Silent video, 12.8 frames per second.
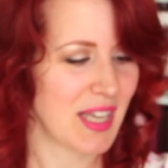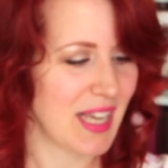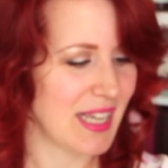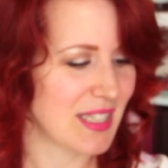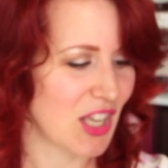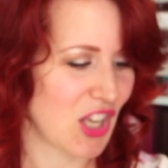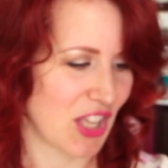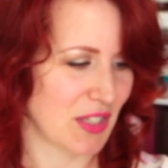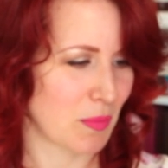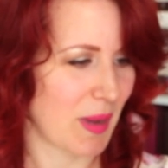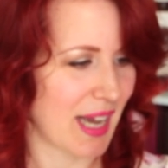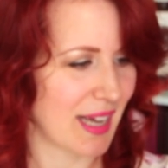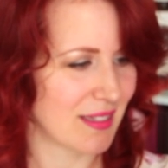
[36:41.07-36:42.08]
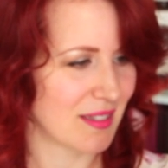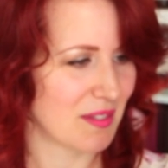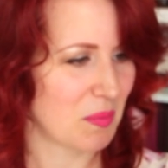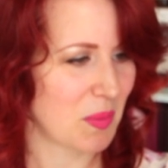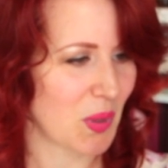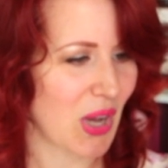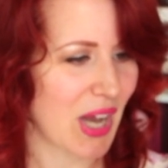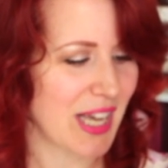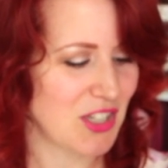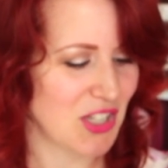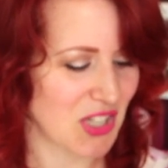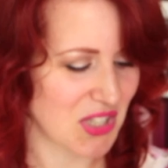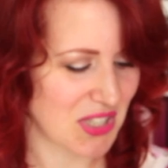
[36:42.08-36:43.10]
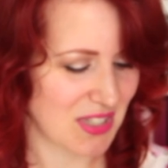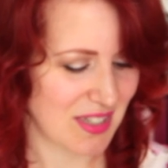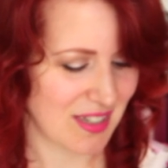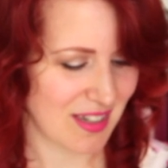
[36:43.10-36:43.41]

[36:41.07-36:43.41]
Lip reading: It's a girl's pattern, but I just...